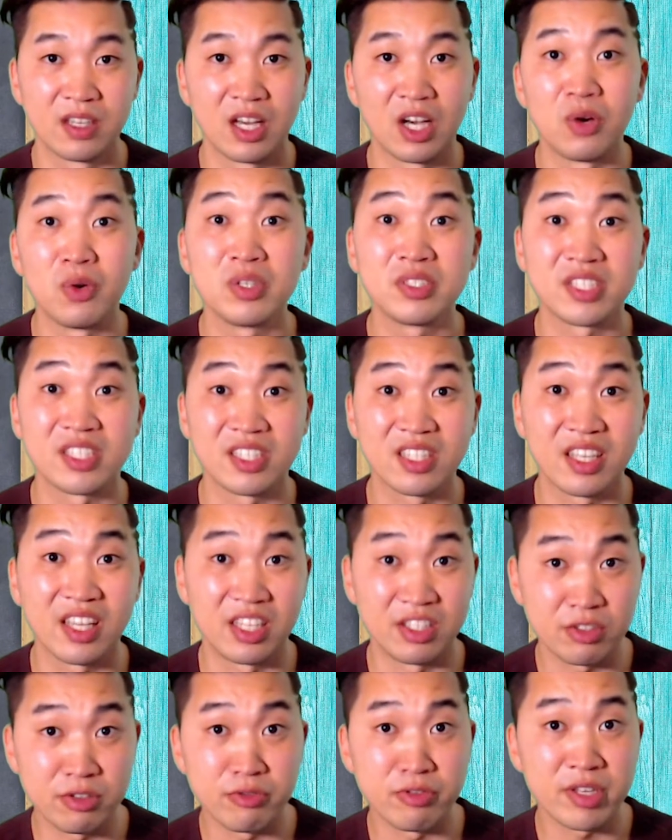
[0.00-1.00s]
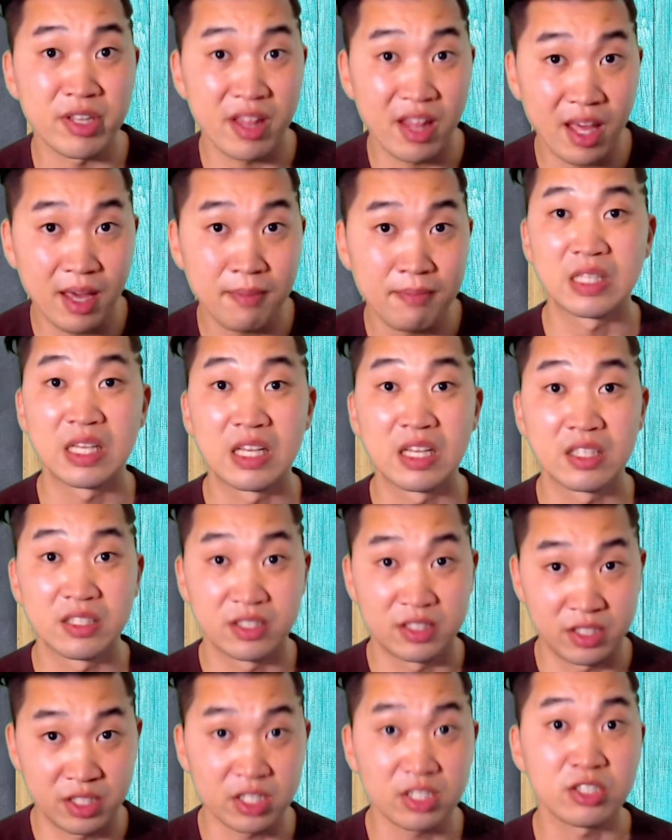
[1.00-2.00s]
How was it? Can you read them?
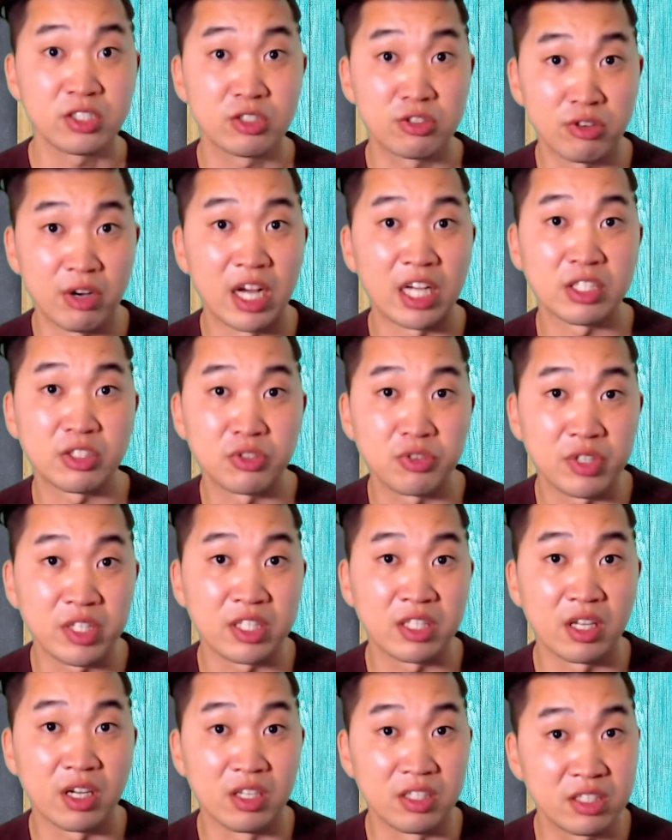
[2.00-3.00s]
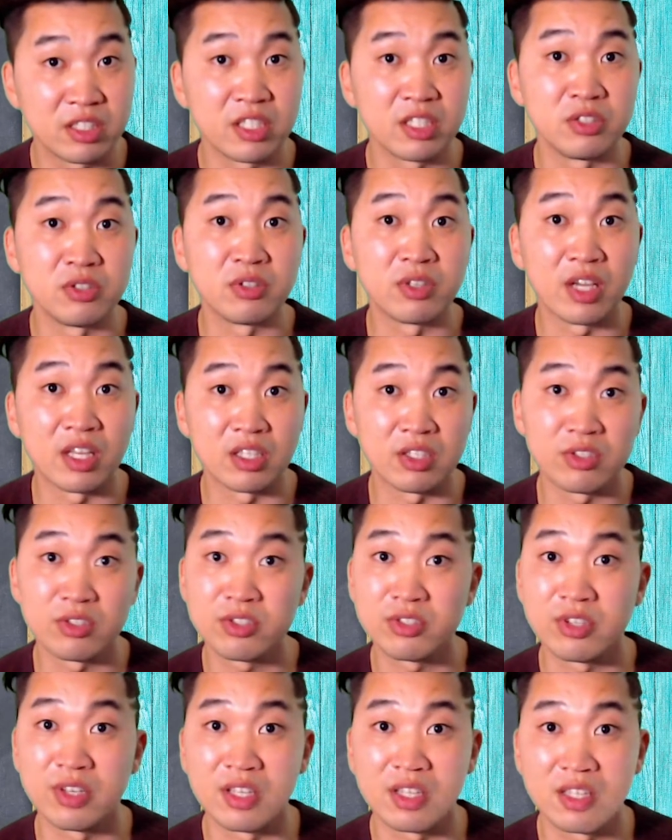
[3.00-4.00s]
Just try to read until you get
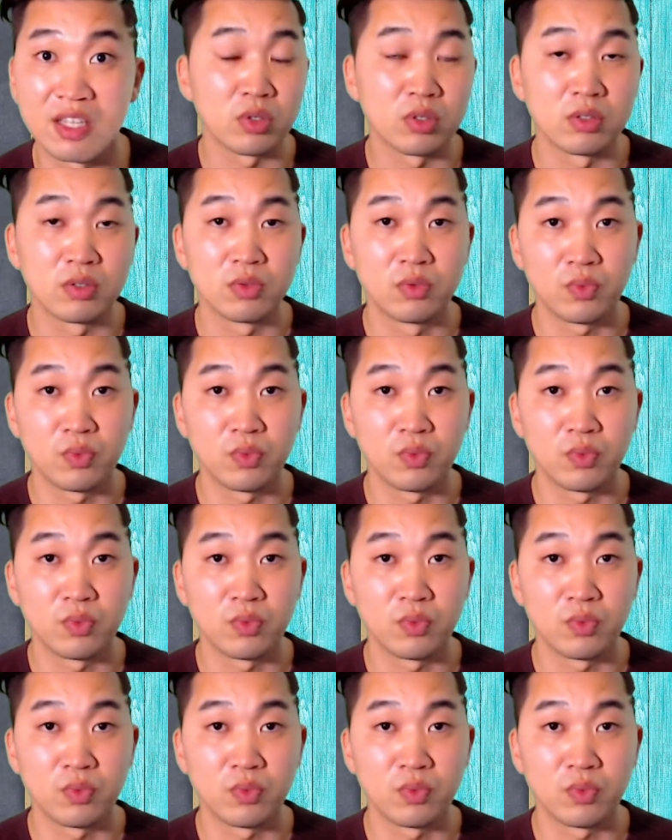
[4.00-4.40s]
used to it.